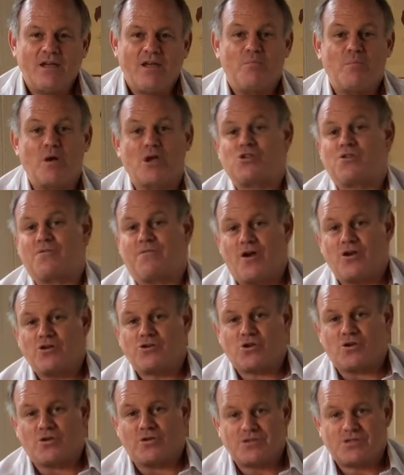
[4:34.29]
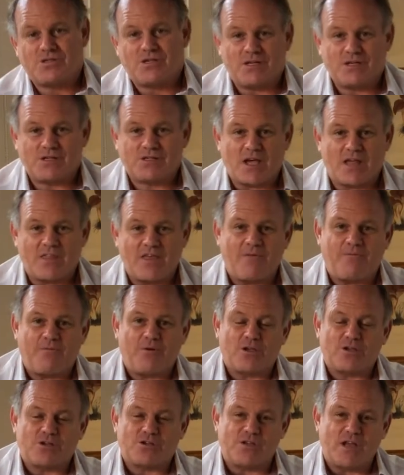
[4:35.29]
Most folks consider South
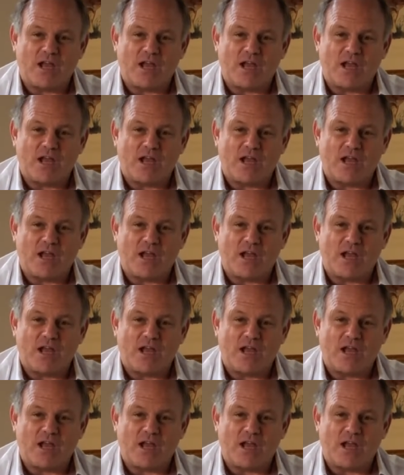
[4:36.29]
Africa's